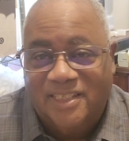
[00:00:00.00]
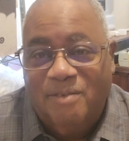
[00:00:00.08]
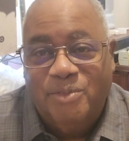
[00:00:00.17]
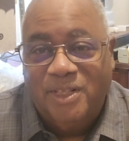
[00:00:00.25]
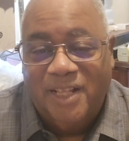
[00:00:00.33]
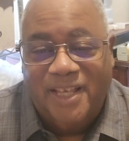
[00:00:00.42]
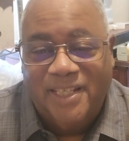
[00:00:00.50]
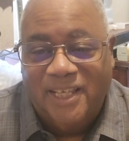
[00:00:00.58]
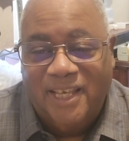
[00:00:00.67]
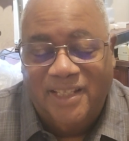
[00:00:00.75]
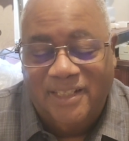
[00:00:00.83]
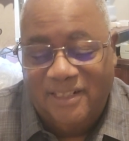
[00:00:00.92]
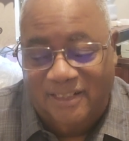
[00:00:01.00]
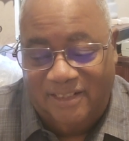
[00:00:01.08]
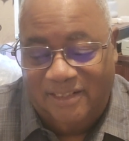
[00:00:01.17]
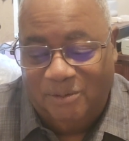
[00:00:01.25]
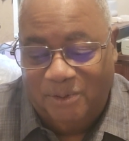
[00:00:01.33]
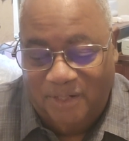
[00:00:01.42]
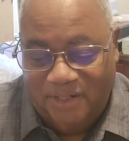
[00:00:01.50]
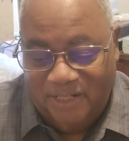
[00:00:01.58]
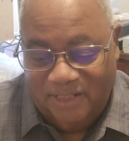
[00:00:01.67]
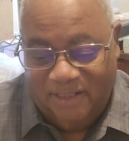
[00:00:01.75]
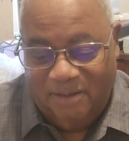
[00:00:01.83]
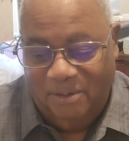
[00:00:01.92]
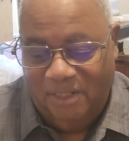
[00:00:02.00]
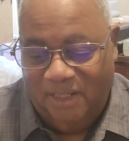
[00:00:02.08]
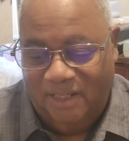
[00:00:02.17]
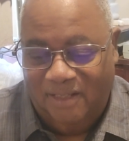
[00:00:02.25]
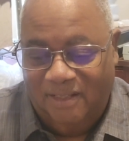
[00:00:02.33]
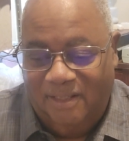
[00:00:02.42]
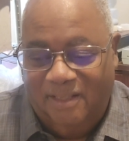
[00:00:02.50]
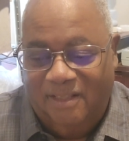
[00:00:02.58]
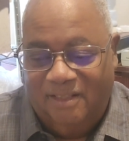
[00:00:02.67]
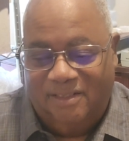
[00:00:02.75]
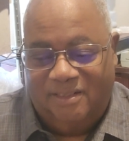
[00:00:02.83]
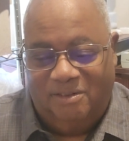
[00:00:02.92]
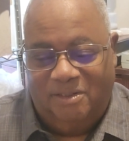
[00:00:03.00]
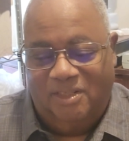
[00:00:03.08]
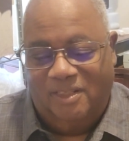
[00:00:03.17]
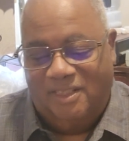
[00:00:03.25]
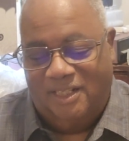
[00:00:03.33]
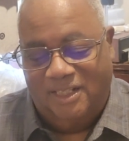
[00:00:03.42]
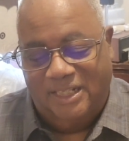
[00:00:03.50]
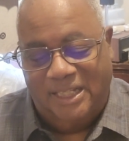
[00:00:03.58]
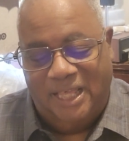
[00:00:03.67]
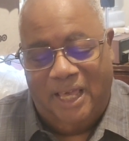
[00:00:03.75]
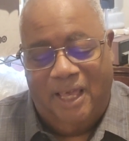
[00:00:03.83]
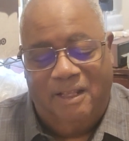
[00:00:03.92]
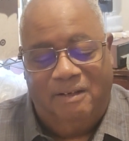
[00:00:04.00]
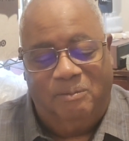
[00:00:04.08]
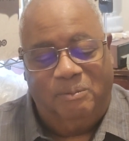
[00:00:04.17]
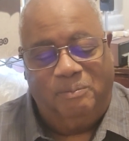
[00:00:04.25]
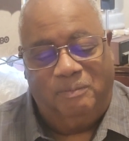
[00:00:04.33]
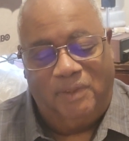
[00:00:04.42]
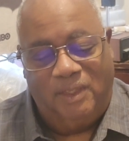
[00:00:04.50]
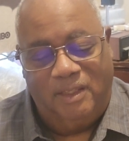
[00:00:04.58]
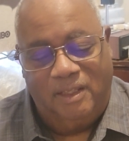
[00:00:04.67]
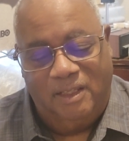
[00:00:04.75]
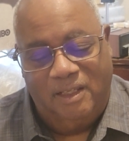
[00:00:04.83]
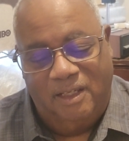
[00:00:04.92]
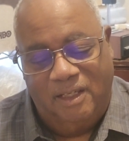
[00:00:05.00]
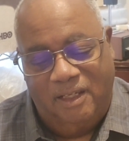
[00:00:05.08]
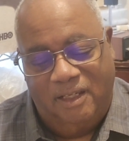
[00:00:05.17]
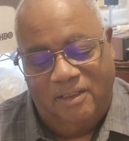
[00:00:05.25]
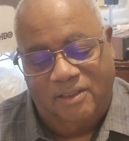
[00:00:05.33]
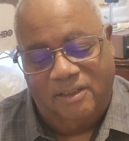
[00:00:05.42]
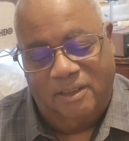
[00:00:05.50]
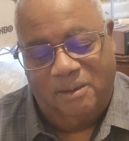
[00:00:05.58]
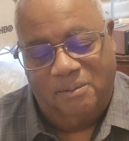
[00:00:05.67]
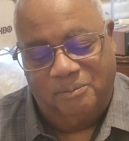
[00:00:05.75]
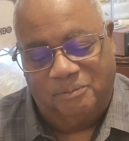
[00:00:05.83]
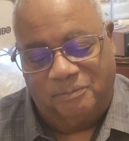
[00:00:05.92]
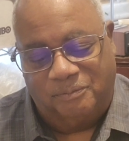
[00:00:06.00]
something like that, and then it just went on. I said, okay, so she's into that. And so